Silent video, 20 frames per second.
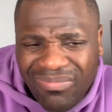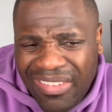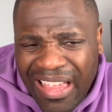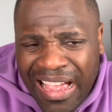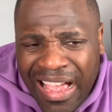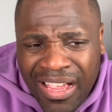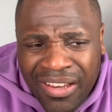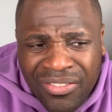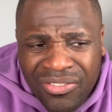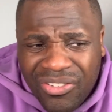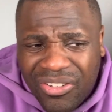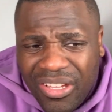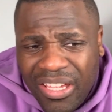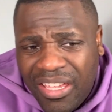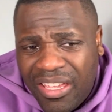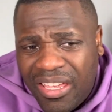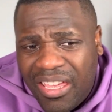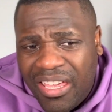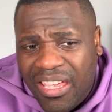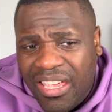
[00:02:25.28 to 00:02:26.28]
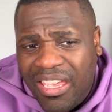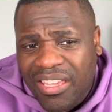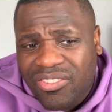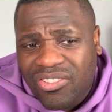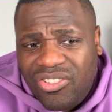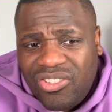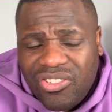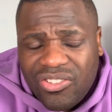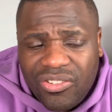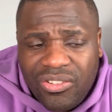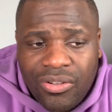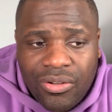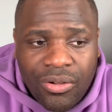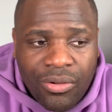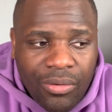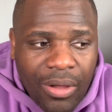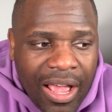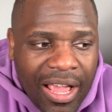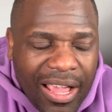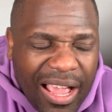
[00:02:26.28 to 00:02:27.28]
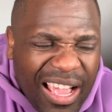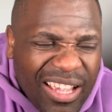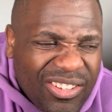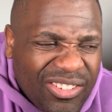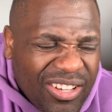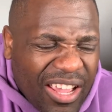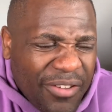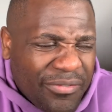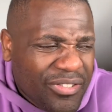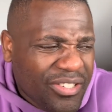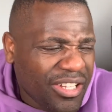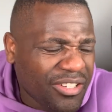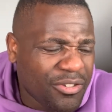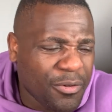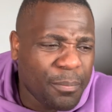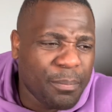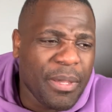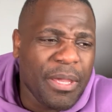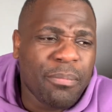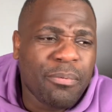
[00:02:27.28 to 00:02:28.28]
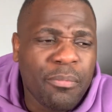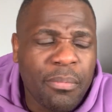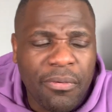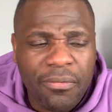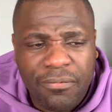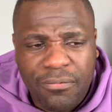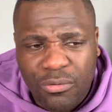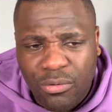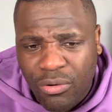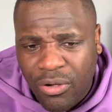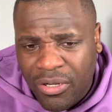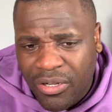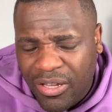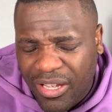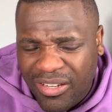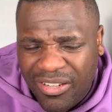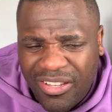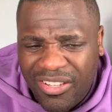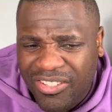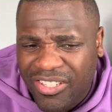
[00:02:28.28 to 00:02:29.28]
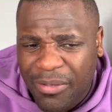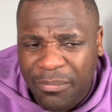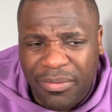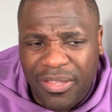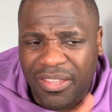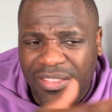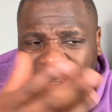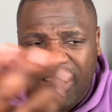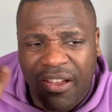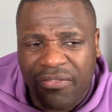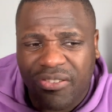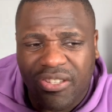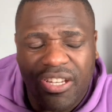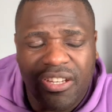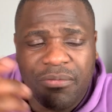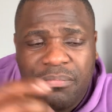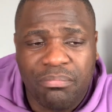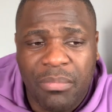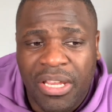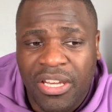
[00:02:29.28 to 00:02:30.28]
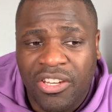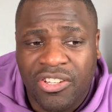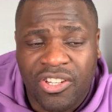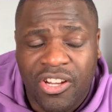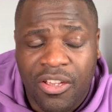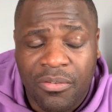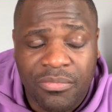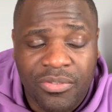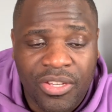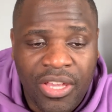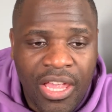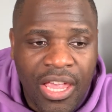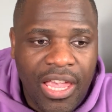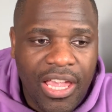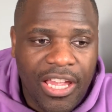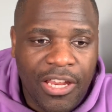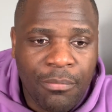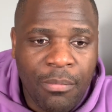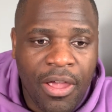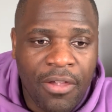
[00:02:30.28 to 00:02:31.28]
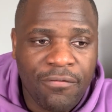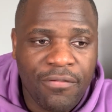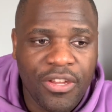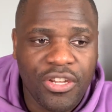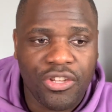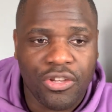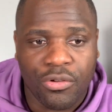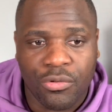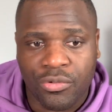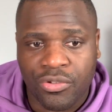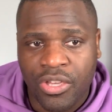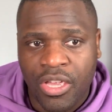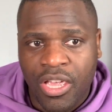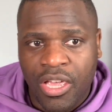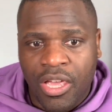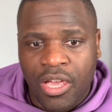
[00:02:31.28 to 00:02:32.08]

and it, it, it's, you know, I, I, I've said to people before, and it's something that I've said many times in my videos,